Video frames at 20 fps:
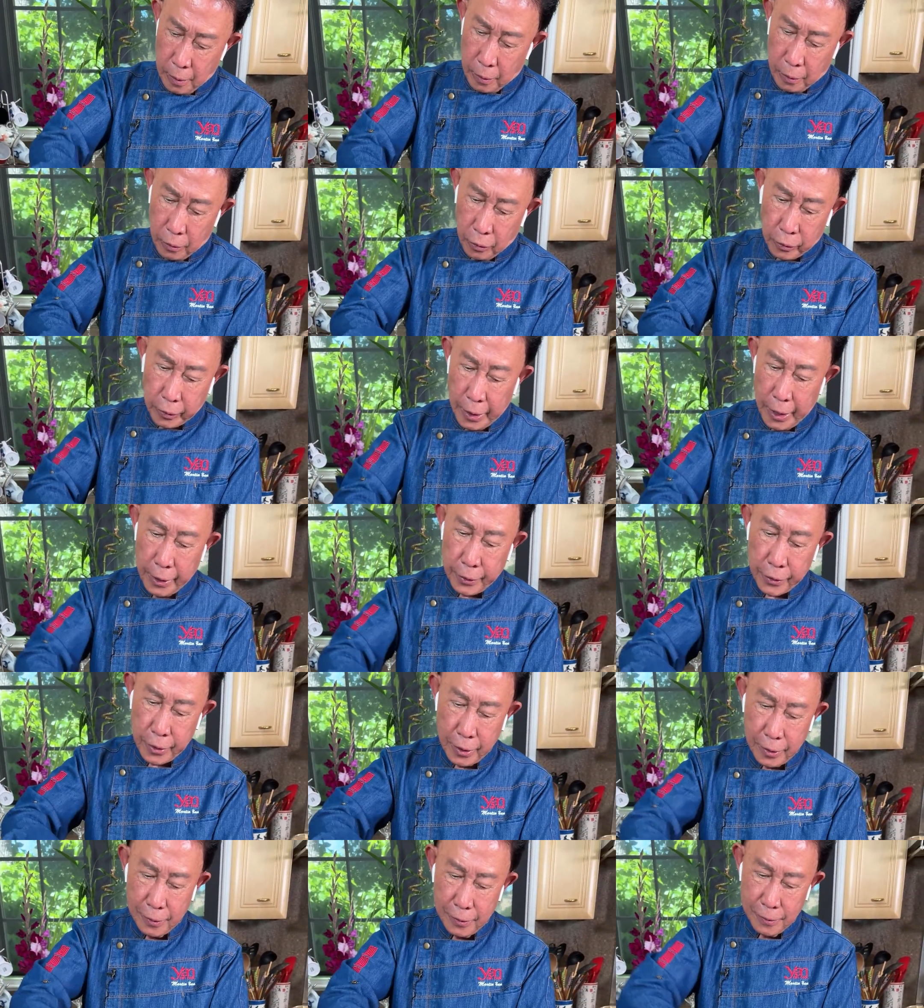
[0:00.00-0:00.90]
Look at this.
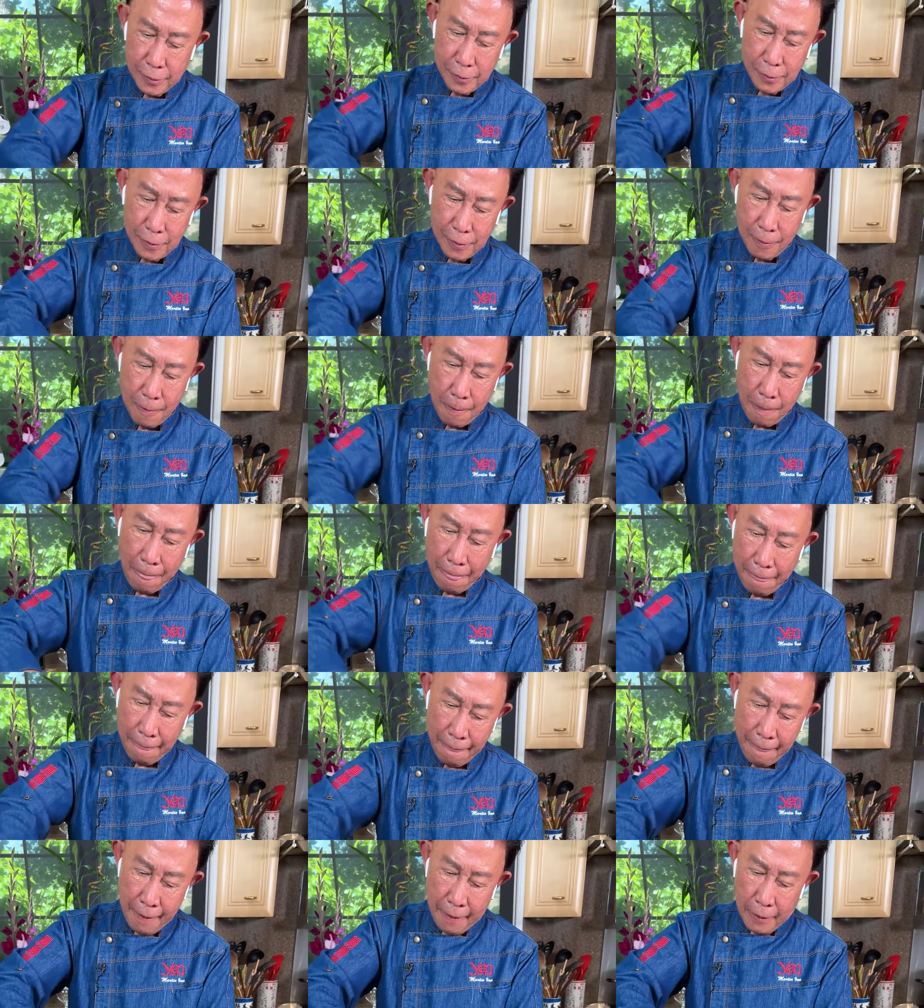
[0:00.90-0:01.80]

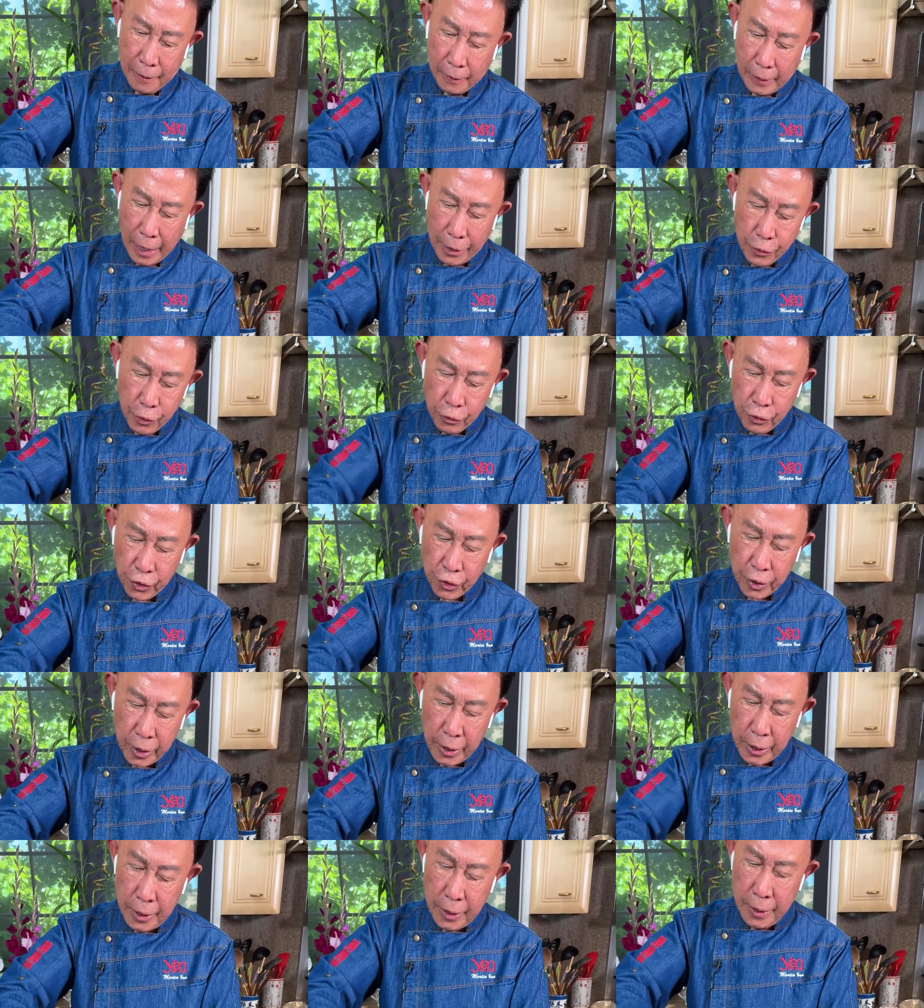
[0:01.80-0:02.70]
Can you
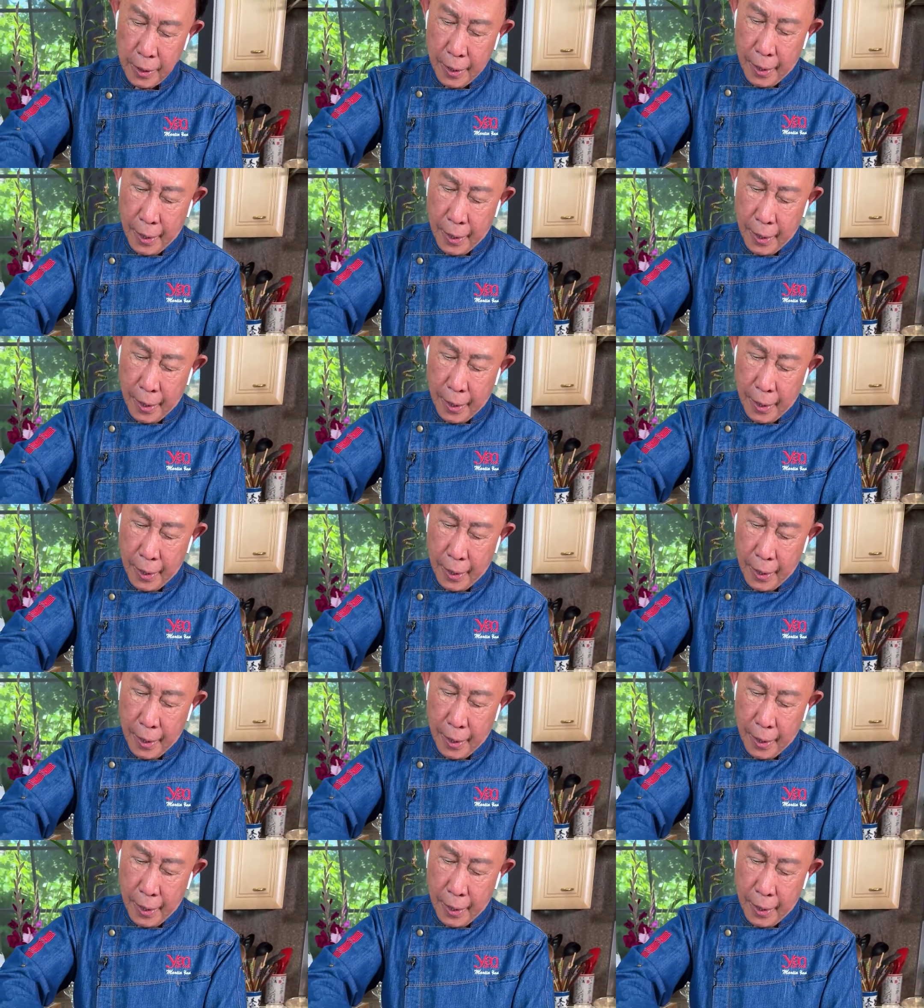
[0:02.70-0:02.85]
see